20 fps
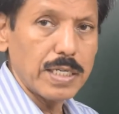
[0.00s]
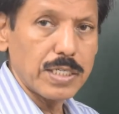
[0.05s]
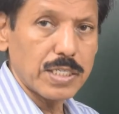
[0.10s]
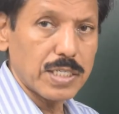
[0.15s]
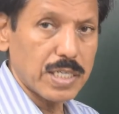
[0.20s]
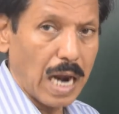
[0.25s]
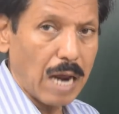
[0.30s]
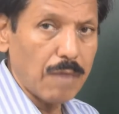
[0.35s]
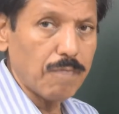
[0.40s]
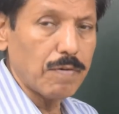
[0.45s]

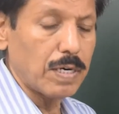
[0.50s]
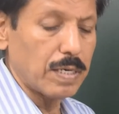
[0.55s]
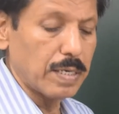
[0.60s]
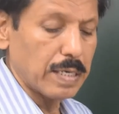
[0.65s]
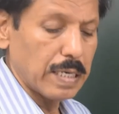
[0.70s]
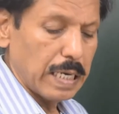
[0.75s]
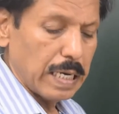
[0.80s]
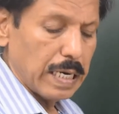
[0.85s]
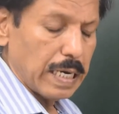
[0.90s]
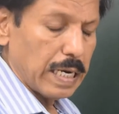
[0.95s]

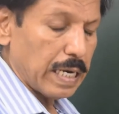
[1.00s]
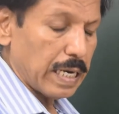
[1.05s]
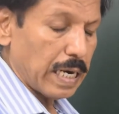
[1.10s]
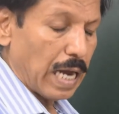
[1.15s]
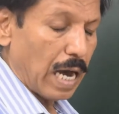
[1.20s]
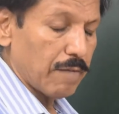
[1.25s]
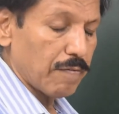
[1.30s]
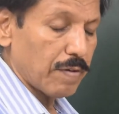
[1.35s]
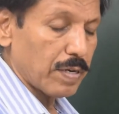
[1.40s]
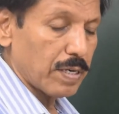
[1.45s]
traveled in
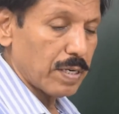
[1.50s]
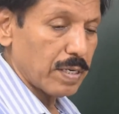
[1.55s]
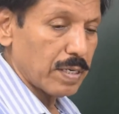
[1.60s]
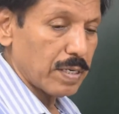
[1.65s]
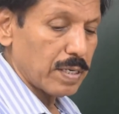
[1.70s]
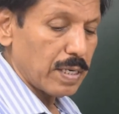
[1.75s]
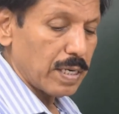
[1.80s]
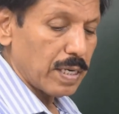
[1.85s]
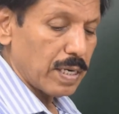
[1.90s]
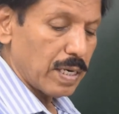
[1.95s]
half an hour.
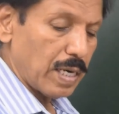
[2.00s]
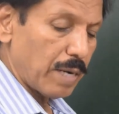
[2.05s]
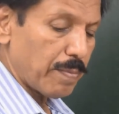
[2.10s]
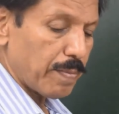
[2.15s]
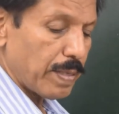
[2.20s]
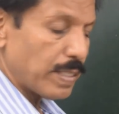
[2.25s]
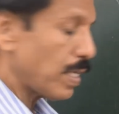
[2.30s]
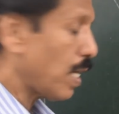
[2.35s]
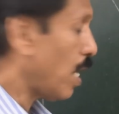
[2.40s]
Let me see